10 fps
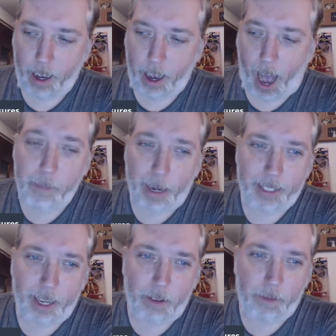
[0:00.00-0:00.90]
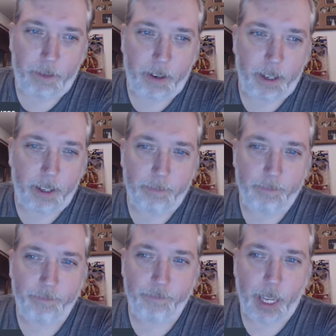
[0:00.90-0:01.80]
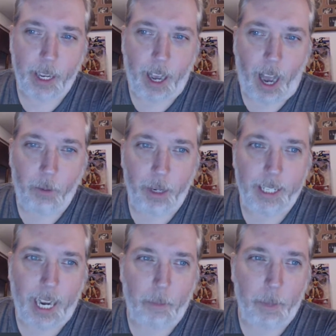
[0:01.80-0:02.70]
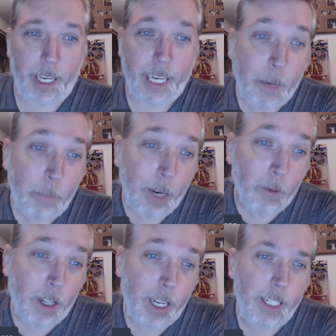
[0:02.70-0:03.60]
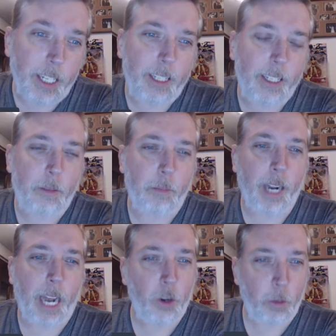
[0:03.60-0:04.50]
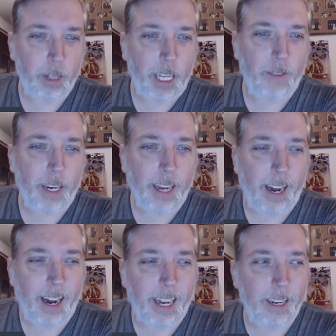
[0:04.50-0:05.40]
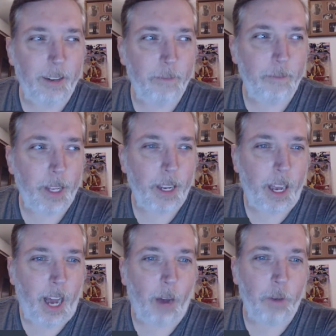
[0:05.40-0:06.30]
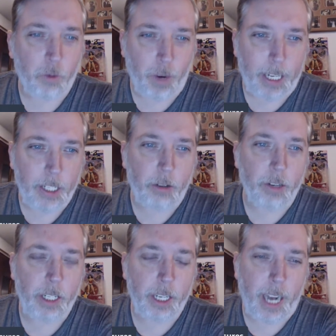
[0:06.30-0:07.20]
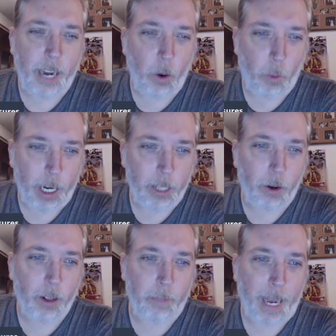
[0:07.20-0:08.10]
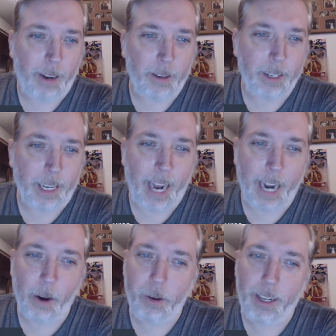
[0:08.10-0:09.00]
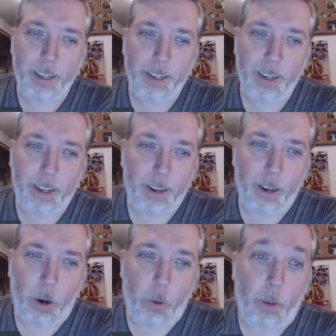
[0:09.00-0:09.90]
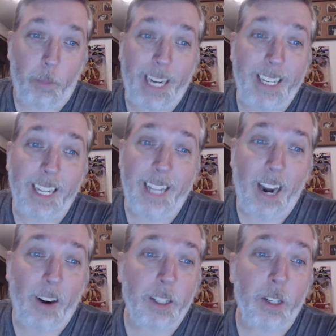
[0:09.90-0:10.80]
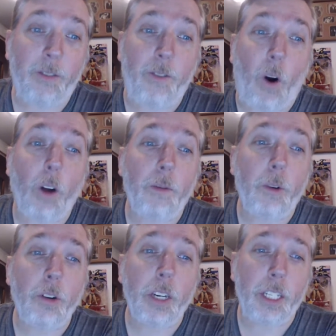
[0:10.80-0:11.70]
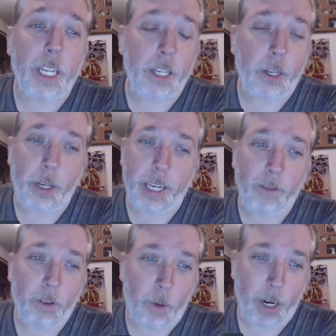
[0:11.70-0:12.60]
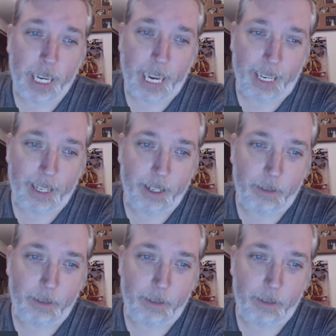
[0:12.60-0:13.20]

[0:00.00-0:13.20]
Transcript: I myself, I wouldn't say I'm deeply religious, but I do believe in God. I was raised Christian. I know what it's all about. And I know that what Mike did there is as far from Christian as you could ever want to get.